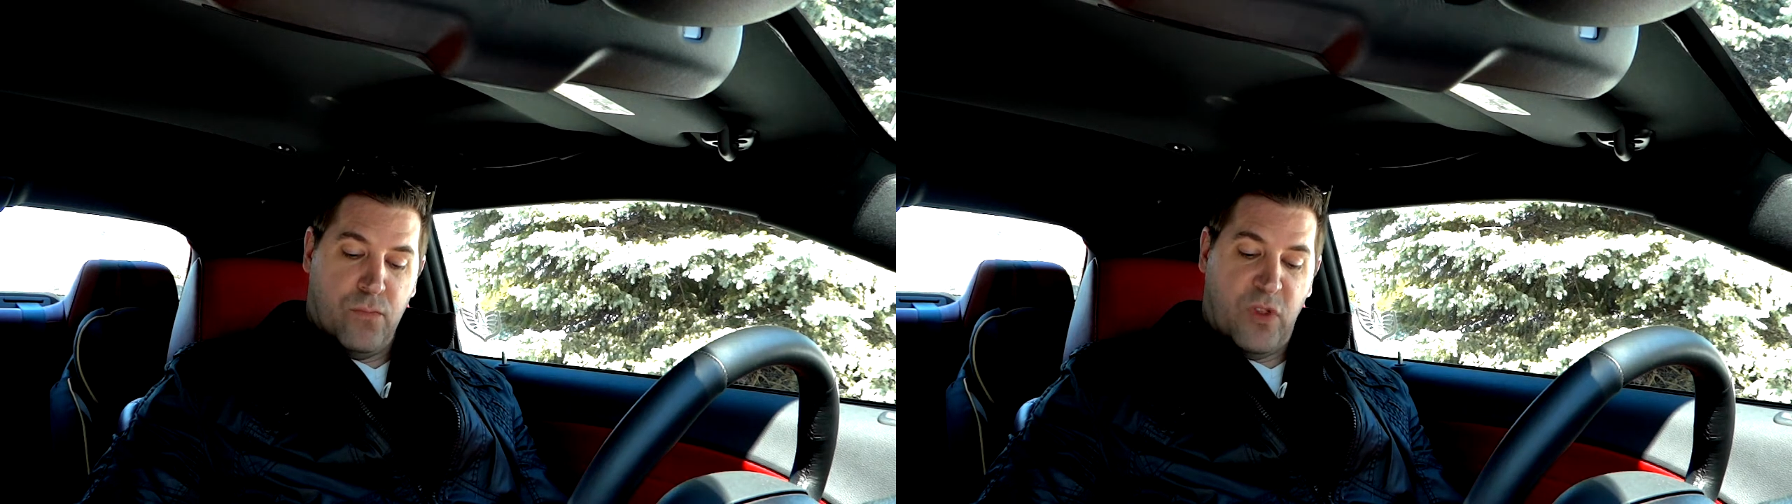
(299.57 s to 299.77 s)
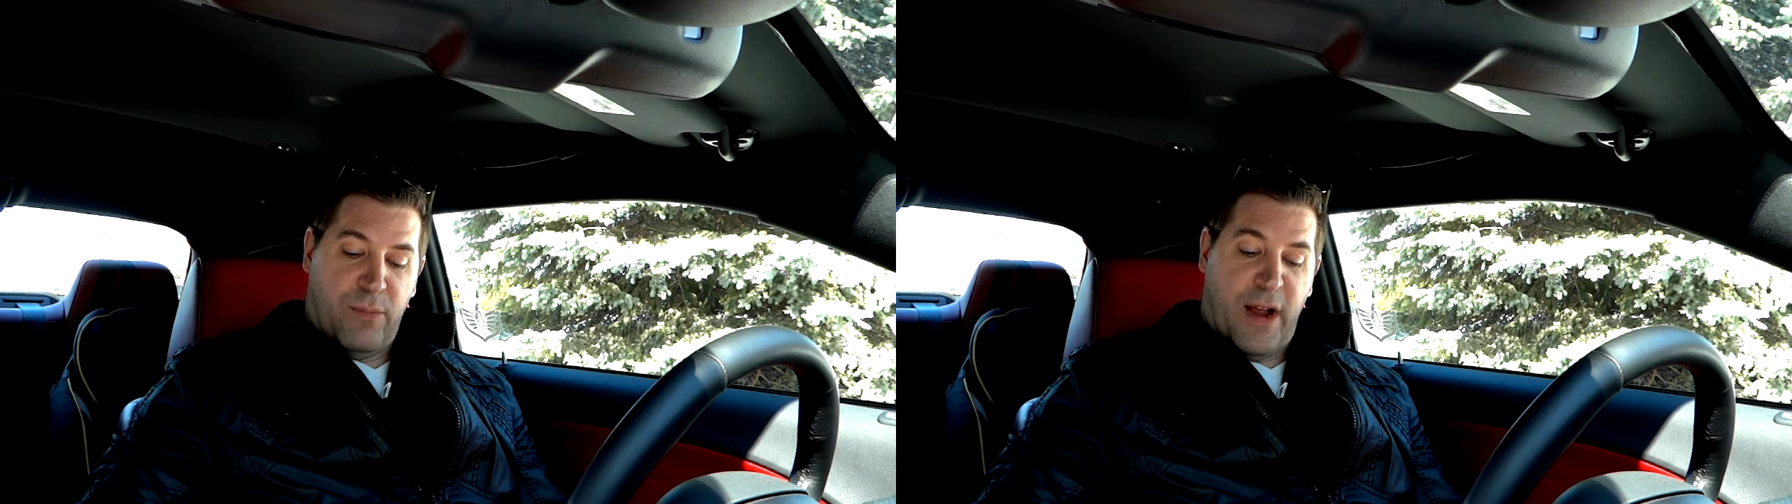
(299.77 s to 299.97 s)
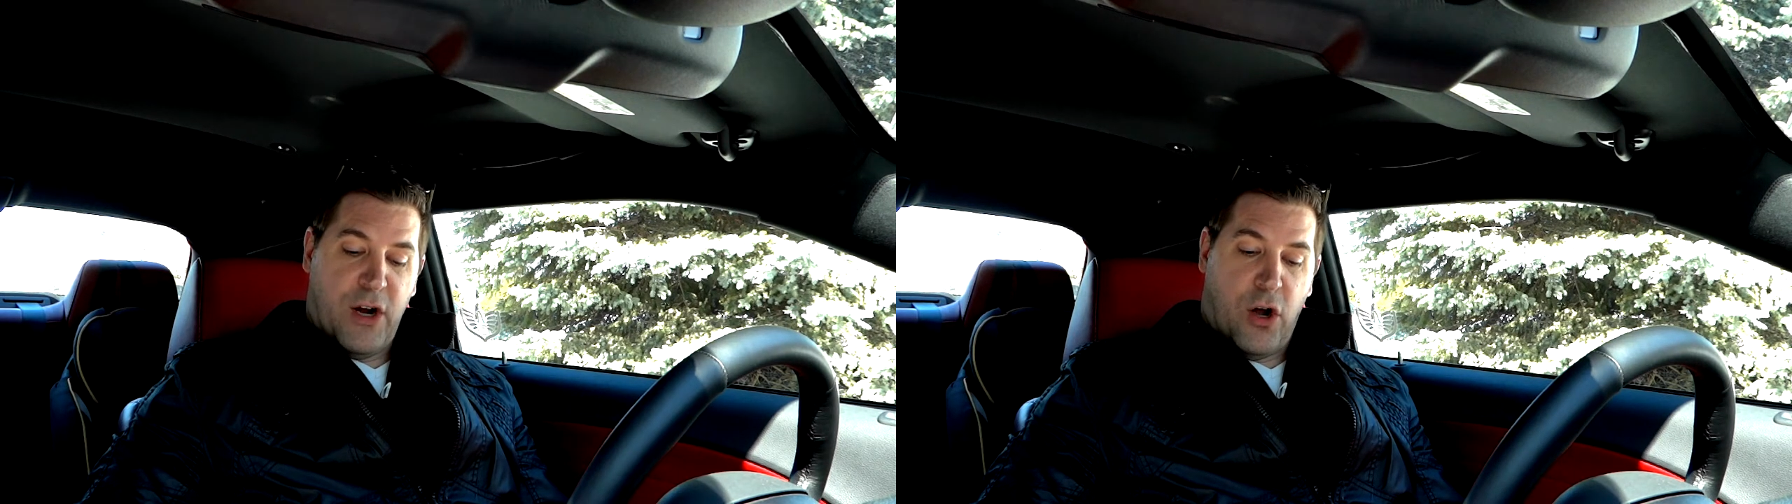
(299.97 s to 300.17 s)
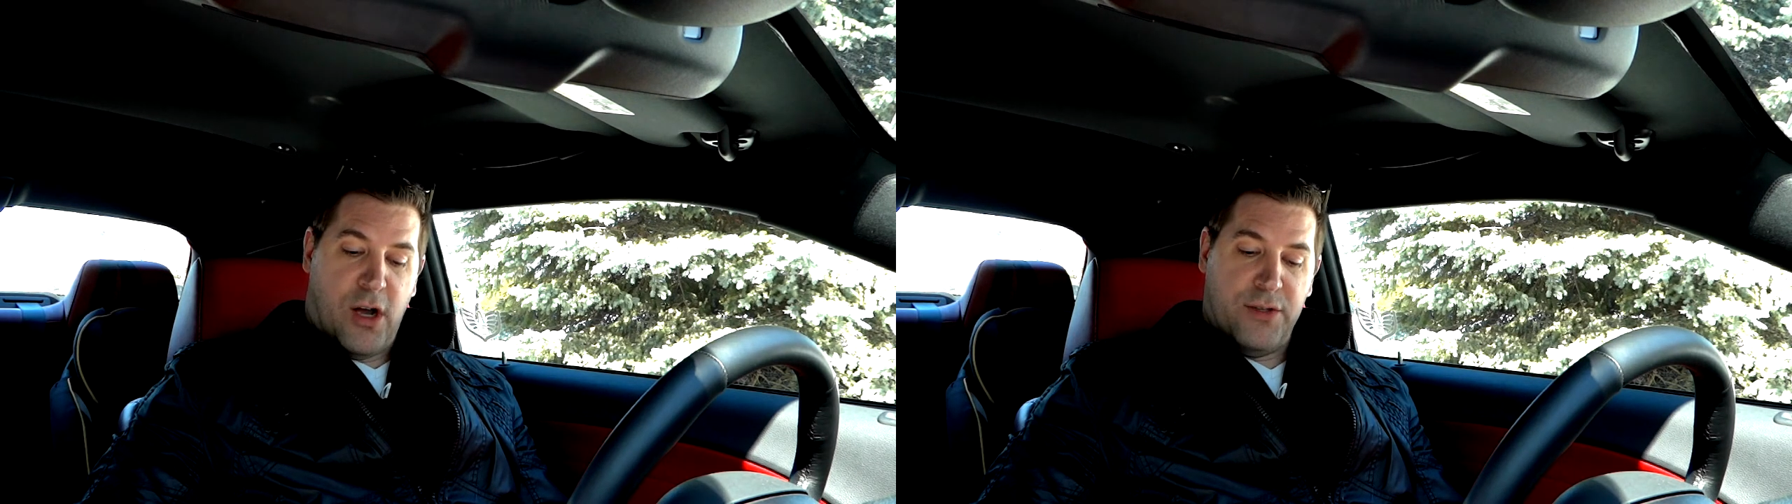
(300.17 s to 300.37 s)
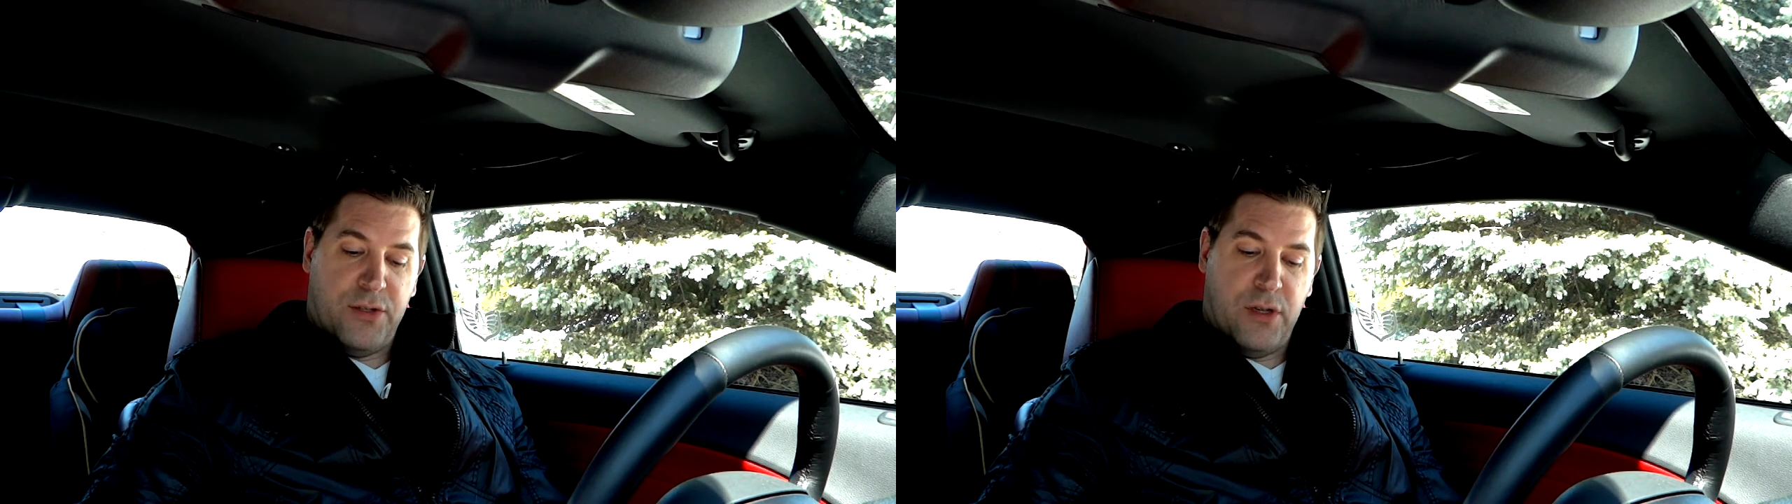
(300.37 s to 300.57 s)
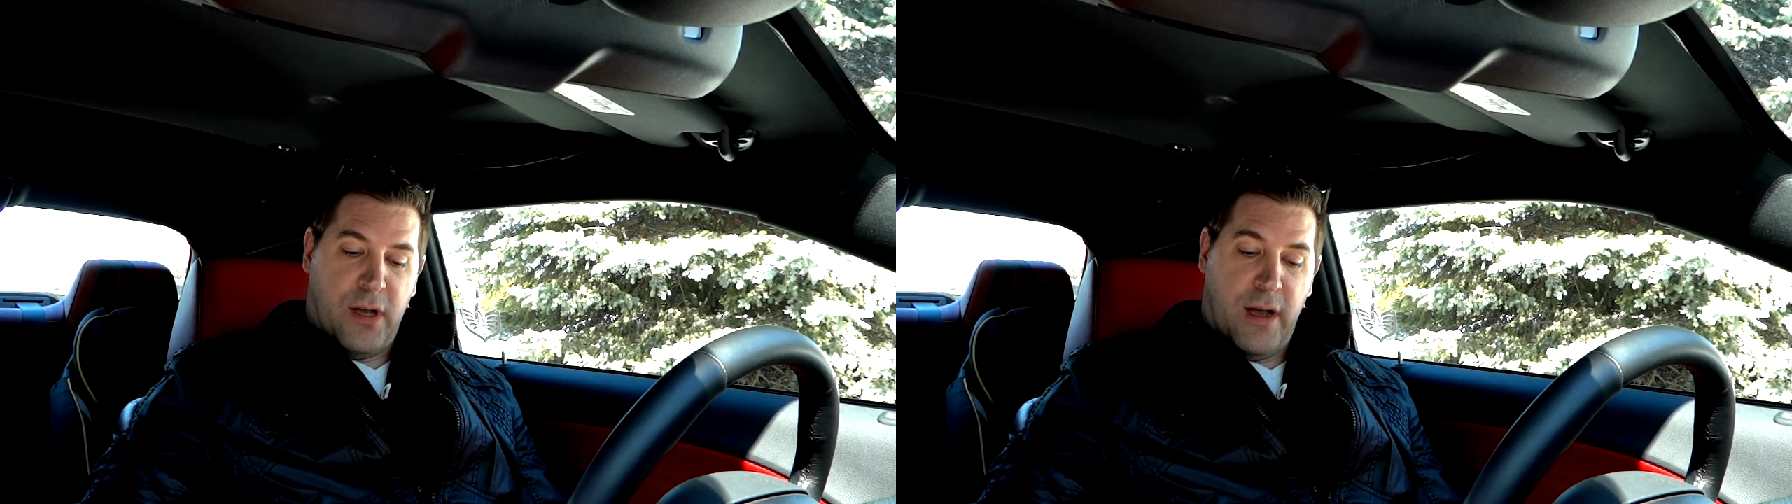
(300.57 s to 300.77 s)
my cost